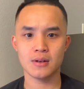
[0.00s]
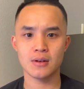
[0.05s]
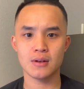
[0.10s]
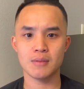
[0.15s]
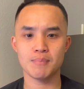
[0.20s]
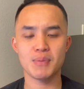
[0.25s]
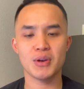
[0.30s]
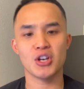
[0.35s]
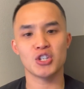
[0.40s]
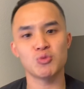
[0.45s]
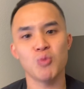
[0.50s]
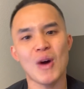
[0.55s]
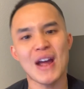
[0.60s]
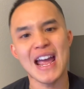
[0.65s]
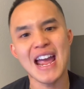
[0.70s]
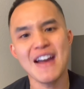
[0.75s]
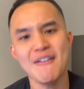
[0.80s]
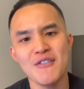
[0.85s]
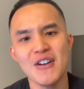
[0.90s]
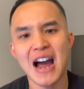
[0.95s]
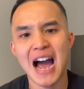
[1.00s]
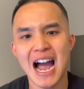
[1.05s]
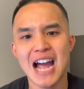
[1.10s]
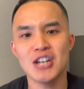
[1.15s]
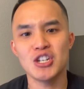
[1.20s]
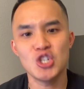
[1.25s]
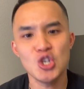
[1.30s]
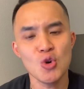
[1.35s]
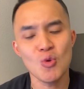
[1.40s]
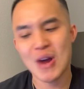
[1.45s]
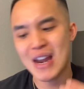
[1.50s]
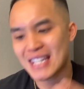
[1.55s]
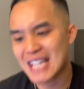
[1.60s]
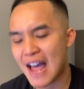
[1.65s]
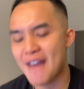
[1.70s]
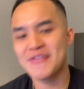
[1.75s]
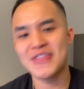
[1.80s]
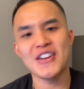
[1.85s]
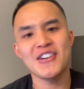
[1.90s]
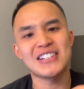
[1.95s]
Because whatever I do in
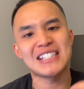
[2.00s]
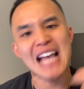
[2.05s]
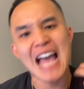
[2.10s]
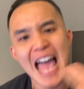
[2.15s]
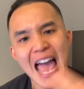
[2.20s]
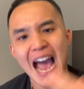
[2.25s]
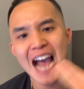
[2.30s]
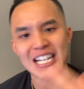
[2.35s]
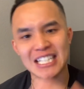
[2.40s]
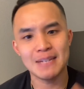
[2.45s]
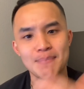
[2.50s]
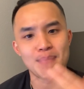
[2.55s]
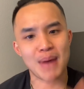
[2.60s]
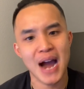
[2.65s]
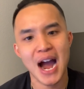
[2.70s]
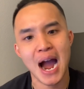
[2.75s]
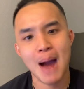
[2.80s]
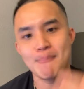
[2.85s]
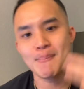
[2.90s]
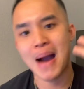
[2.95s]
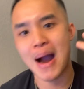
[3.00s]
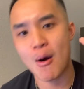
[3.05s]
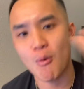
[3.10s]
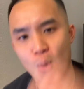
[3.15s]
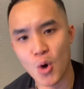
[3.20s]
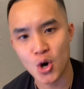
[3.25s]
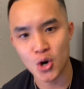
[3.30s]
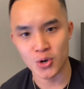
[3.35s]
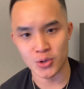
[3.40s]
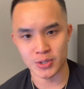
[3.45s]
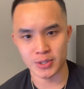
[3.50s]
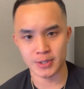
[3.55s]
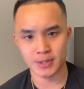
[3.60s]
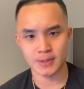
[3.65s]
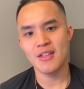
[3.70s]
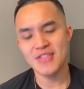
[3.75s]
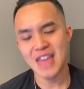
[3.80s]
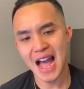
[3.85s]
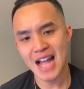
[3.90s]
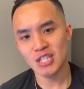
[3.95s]
life, there is action behind my words.
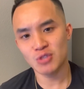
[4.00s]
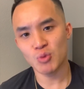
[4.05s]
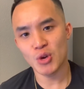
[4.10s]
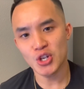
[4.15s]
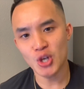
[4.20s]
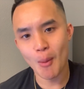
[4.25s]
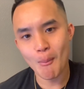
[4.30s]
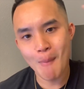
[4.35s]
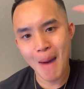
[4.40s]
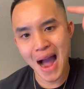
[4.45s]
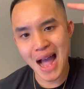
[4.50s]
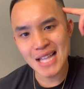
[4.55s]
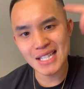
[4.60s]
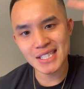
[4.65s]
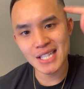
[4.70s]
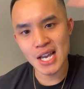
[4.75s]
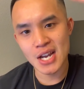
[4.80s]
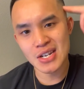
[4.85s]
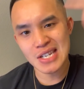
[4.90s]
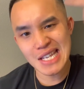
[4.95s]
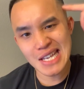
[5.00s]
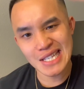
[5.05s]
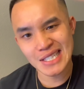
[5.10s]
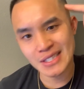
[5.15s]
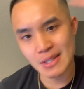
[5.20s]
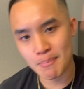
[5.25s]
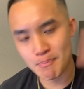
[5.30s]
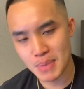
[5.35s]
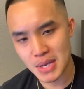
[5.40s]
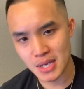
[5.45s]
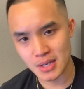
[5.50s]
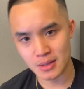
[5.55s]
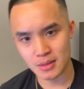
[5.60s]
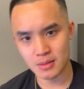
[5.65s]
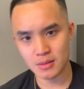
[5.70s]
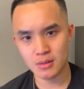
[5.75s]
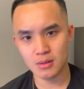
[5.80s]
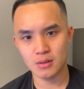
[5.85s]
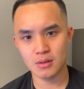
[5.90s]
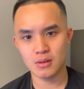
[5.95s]
That's where your mindset needs to be.
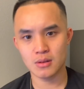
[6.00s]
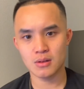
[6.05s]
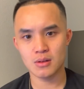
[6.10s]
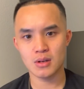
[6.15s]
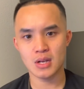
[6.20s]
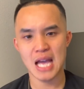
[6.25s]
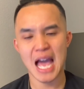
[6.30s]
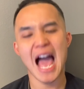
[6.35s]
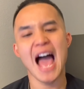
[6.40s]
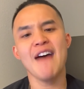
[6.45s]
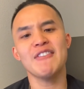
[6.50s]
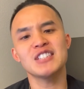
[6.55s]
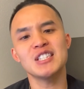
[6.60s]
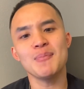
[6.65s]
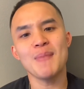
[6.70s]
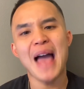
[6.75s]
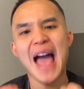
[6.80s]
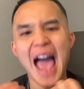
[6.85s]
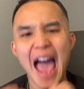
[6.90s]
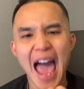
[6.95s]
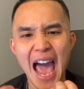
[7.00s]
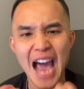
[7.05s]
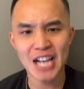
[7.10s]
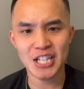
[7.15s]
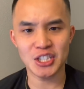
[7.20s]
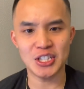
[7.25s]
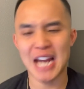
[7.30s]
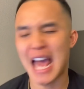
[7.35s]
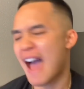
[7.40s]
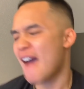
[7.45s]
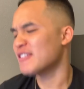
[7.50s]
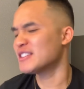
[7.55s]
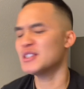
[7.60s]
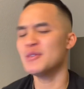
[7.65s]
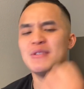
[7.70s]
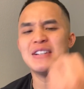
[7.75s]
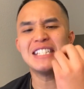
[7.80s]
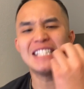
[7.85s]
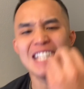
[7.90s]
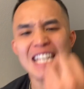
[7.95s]
Have some action, have
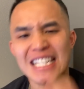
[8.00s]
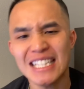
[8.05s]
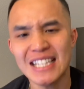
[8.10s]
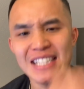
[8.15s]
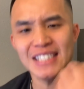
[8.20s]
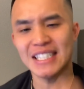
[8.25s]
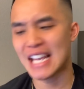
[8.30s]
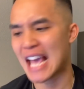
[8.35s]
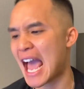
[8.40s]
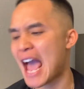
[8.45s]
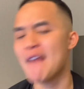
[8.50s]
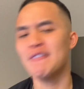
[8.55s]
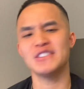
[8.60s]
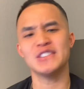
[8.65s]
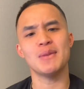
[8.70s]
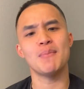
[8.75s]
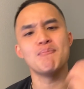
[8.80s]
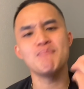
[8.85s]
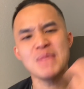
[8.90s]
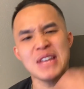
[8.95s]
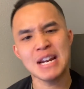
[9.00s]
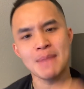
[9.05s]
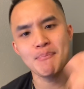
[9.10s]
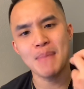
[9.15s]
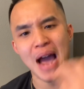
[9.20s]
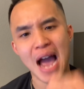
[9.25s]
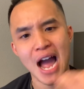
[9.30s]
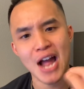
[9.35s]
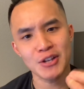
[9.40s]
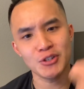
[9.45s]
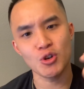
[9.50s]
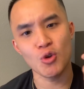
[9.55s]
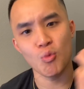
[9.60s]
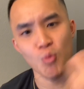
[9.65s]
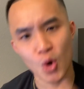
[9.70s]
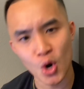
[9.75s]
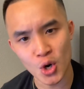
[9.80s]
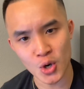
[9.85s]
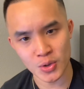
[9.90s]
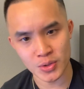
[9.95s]
some decency, have some meaning behind your
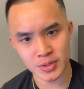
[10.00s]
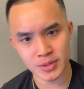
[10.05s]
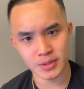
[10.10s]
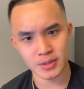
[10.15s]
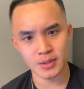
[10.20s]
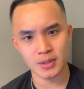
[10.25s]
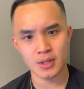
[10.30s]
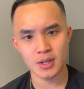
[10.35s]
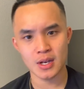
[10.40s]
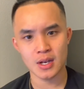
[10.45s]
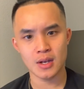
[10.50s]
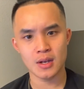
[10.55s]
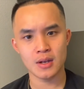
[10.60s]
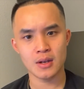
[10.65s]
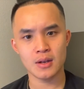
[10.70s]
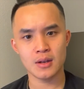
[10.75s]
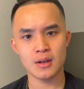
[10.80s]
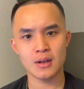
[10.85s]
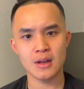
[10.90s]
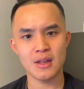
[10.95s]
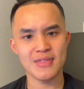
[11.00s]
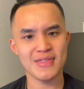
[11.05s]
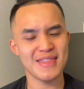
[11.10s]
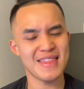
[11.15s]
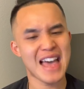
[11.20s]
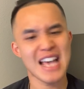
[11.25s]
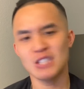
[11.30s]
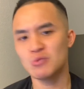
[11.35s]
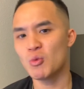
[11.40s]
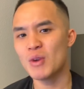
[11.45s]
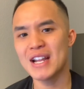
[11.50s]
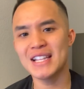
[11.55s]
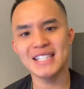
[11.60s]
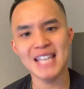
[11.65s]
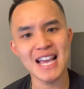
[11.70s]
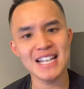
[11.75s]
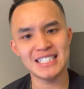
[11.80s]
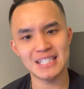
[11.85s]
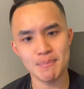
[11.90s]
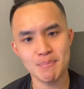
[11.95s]
words. That's what it
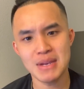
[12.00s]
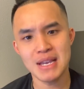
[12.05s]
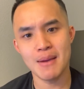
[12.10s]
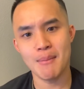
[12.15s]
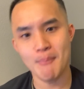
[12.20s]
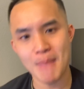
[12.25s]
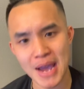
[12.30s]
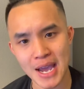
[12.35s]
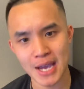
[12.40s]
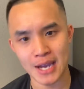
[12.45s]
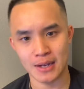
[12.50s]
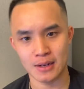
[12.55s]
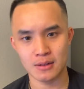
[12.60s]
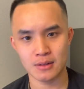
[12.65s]
takes to be a man.